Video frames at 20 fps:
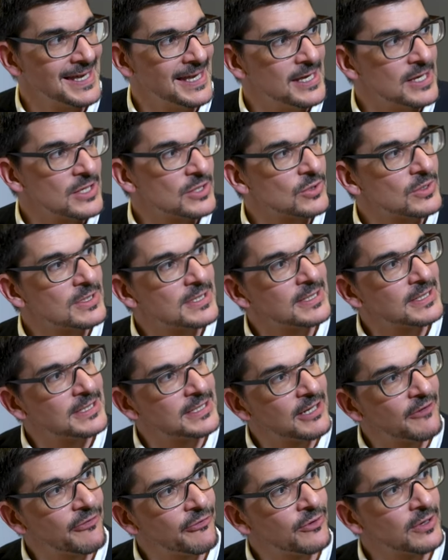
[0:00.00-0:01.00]
mm-hmm. so it's a
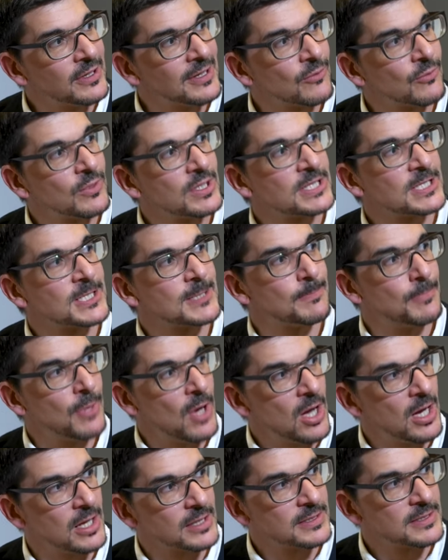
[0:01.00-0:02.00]
different
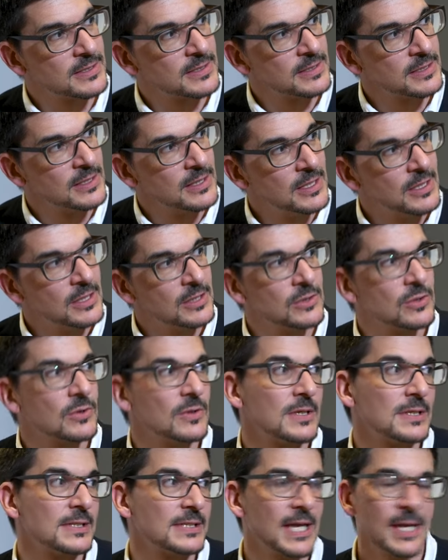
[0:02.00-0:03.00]
response
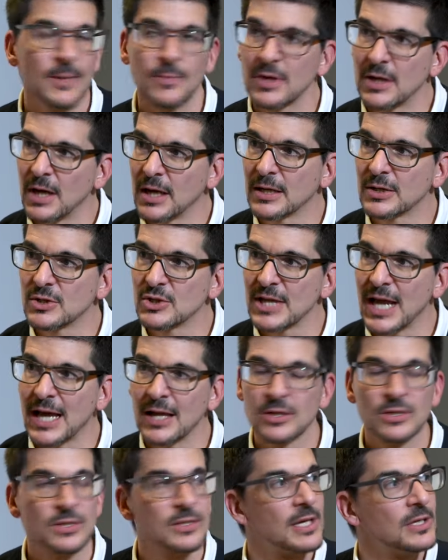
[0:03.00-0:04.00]
to the same kind of
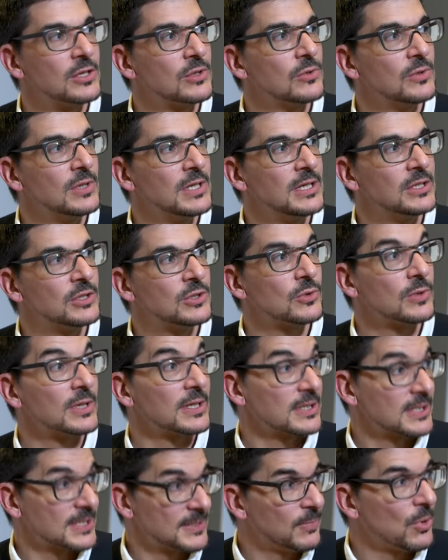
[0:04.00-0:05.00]
challenge that you need to
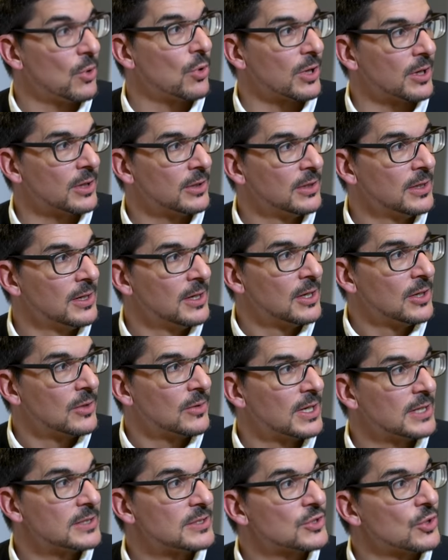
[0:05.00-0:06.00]
explore
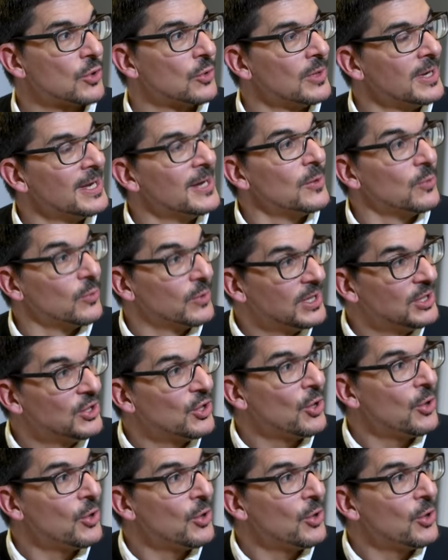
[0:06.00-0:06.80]
right so we